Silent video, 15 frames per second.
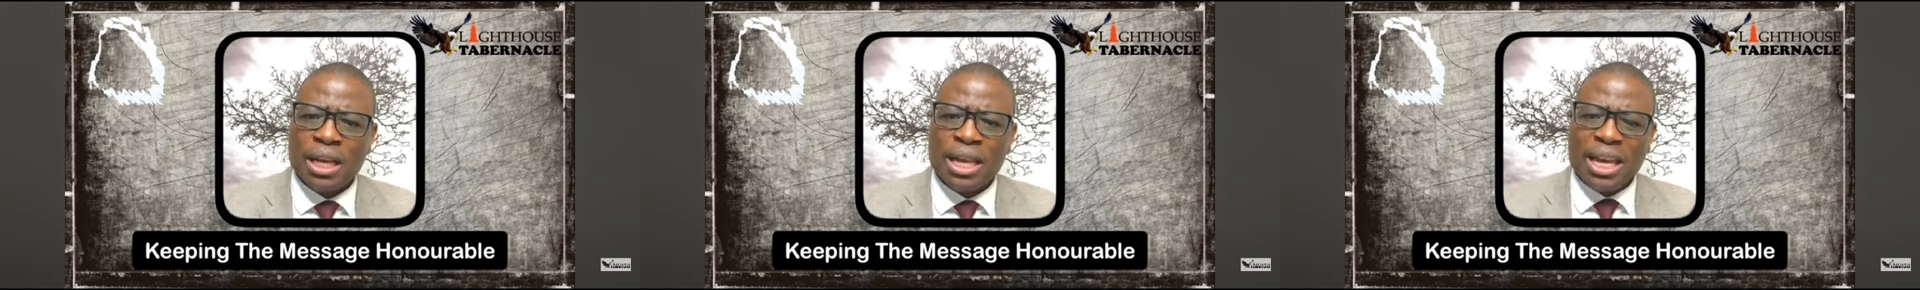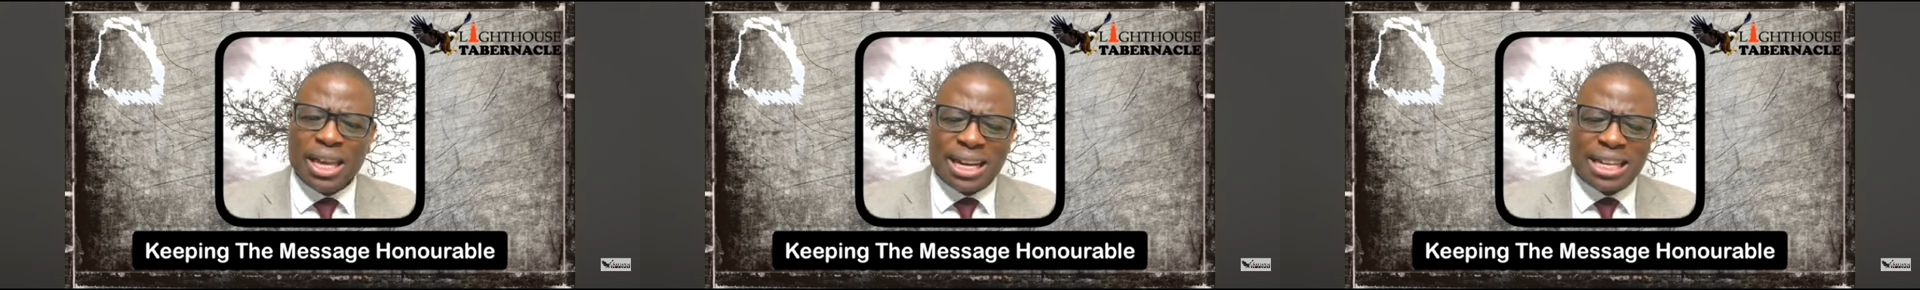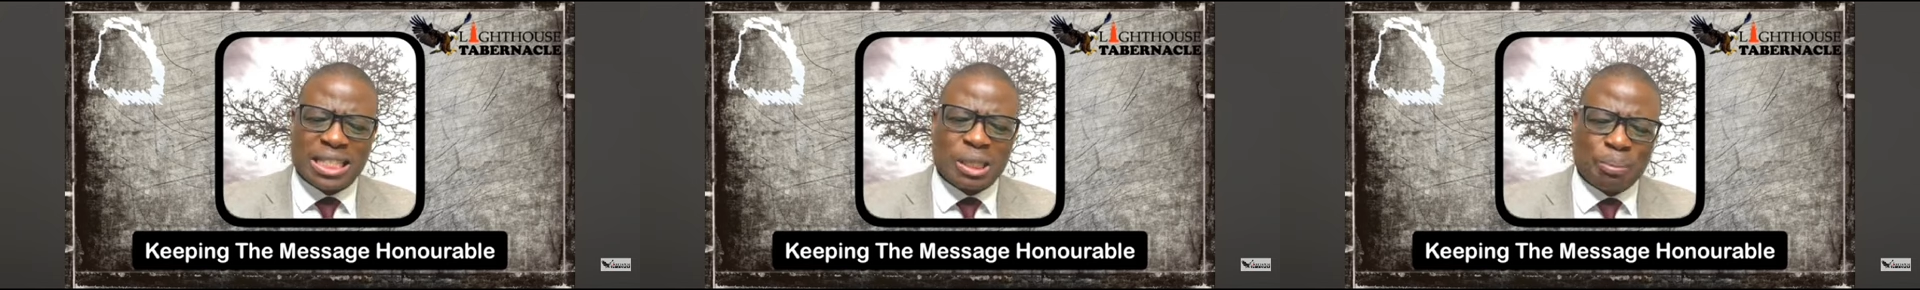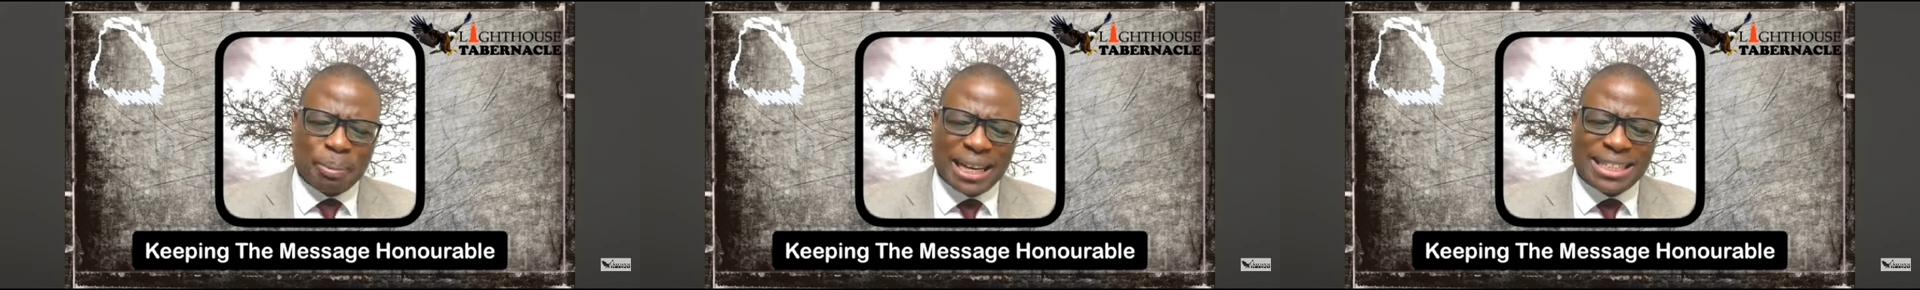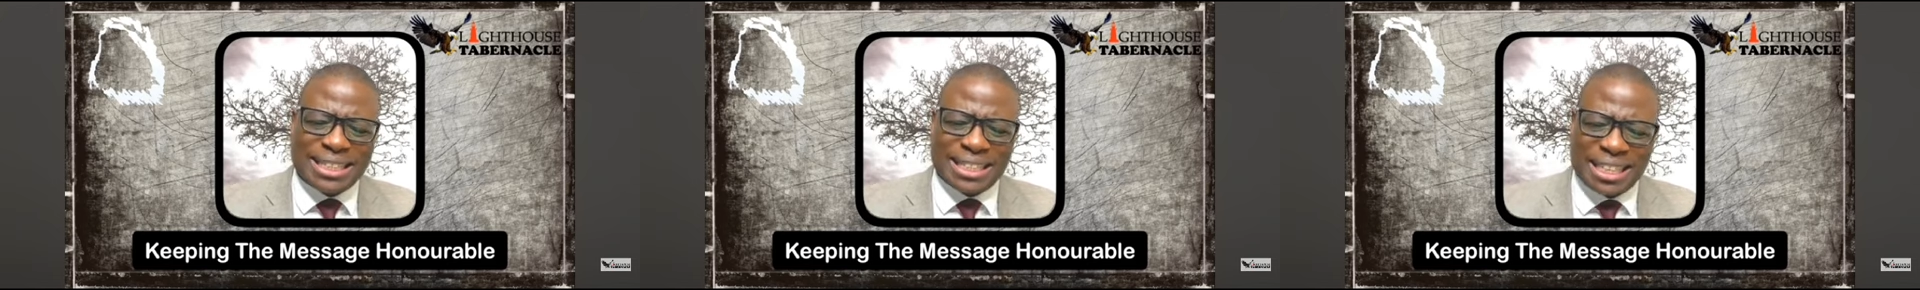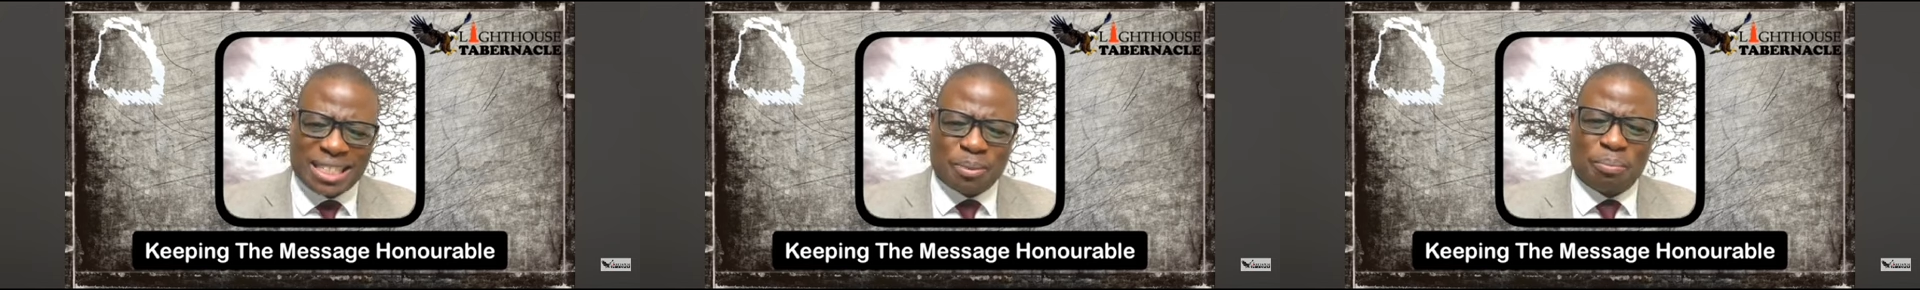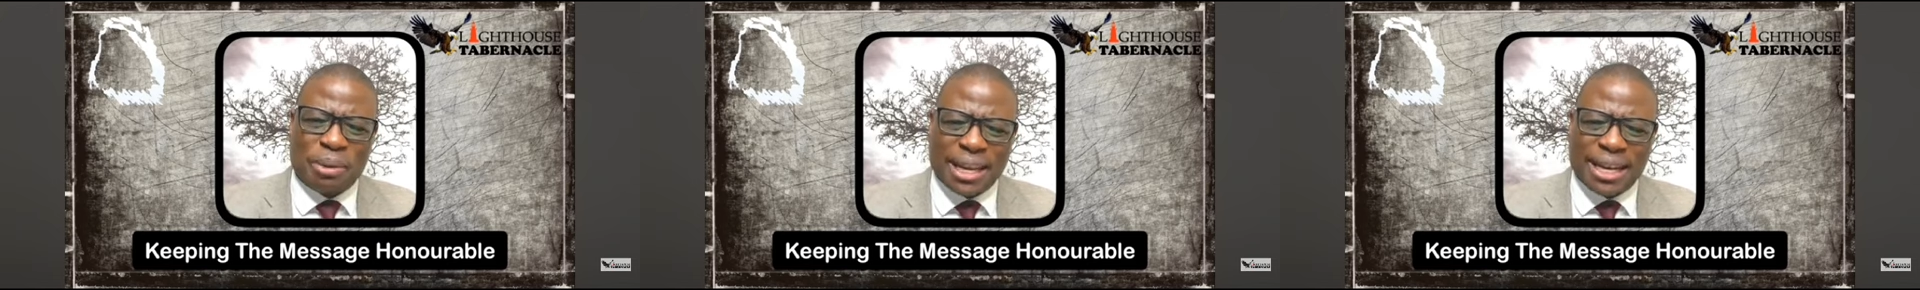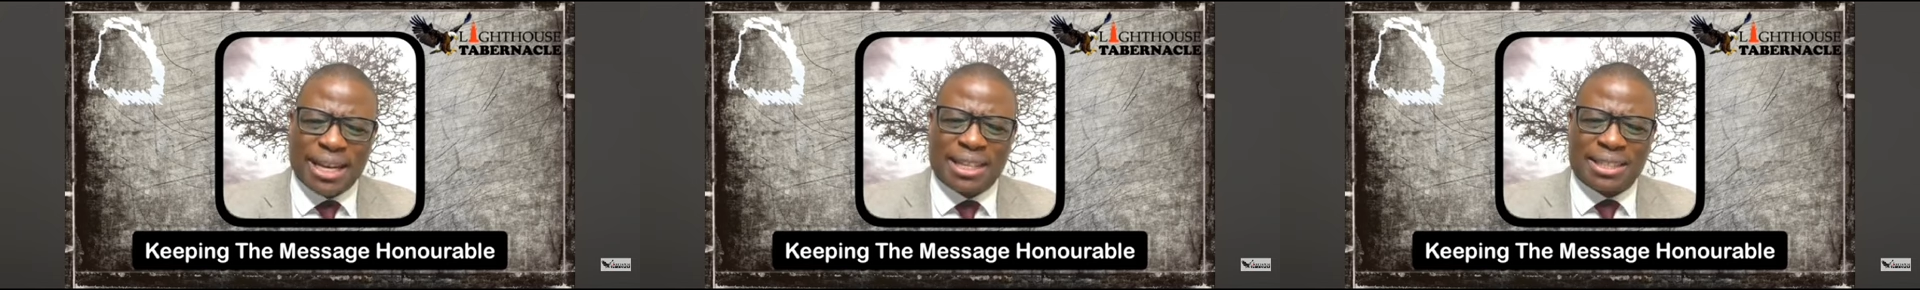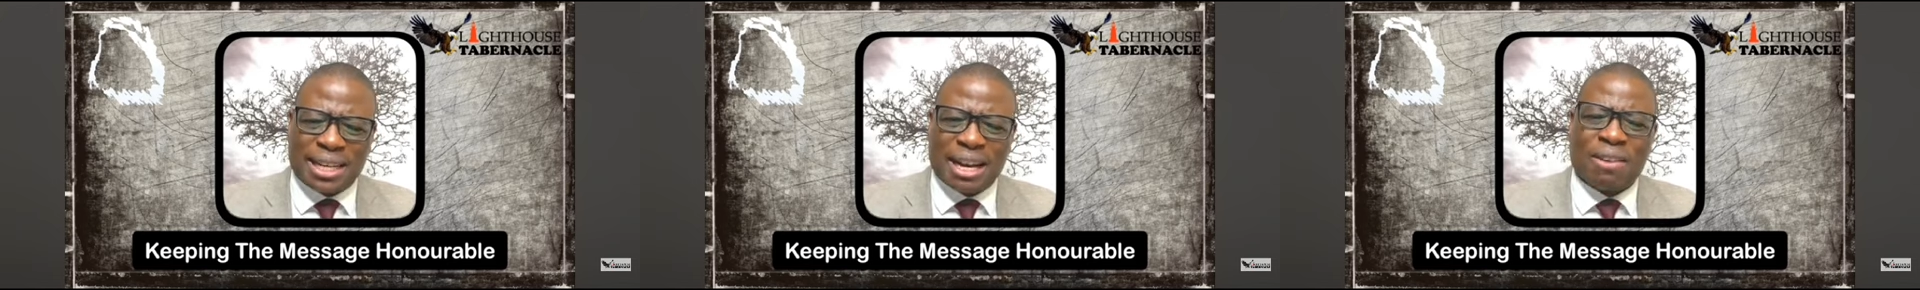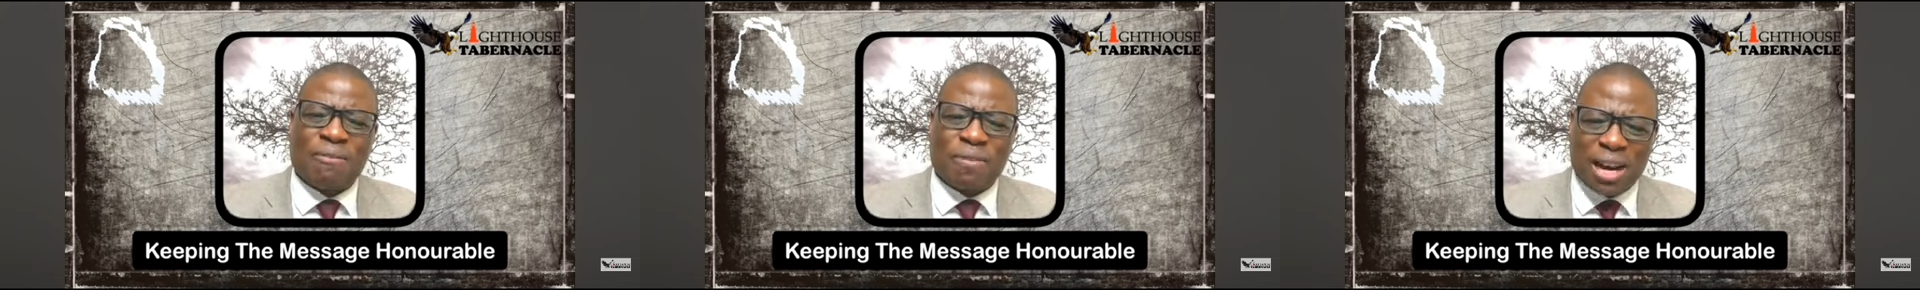He respects his
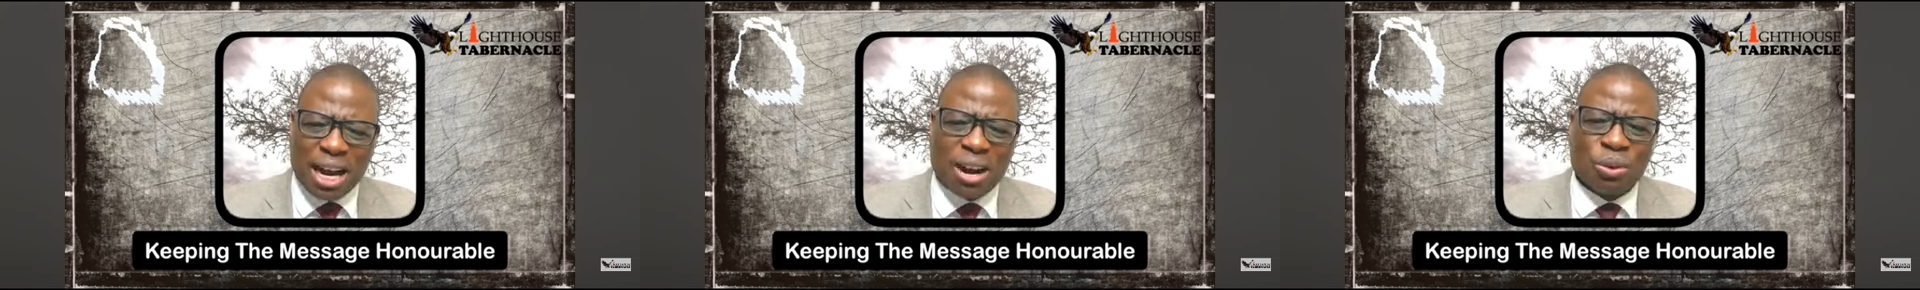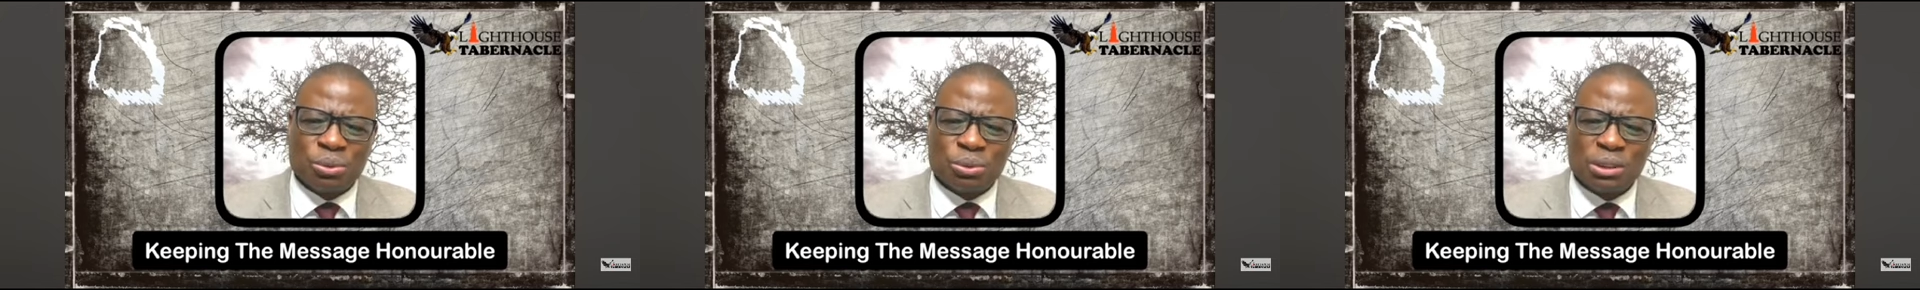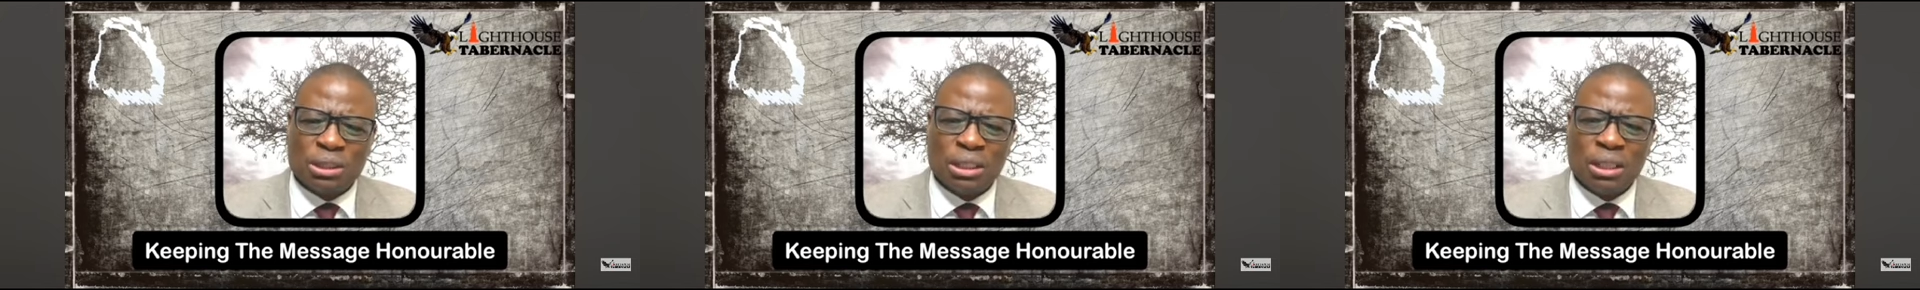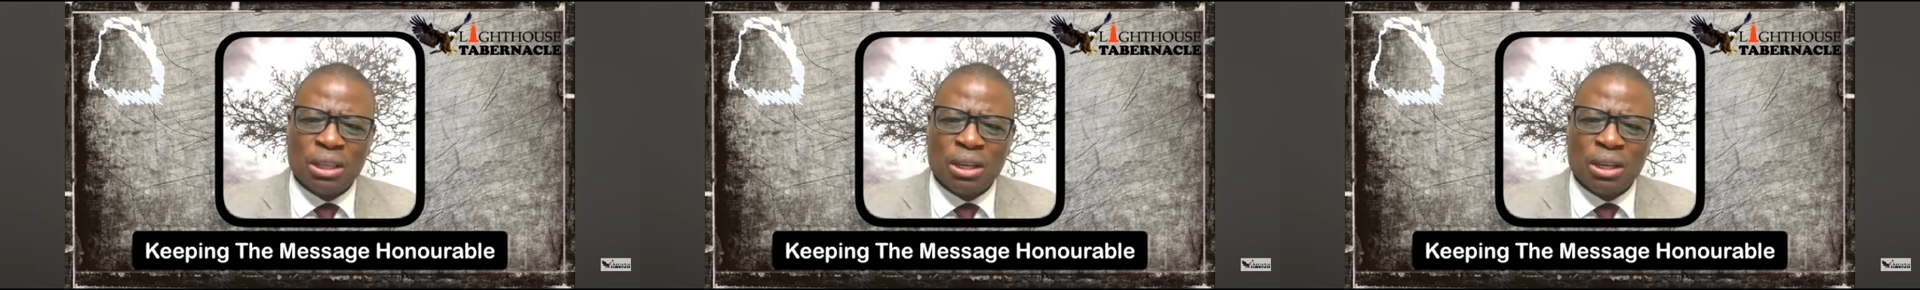marital vows.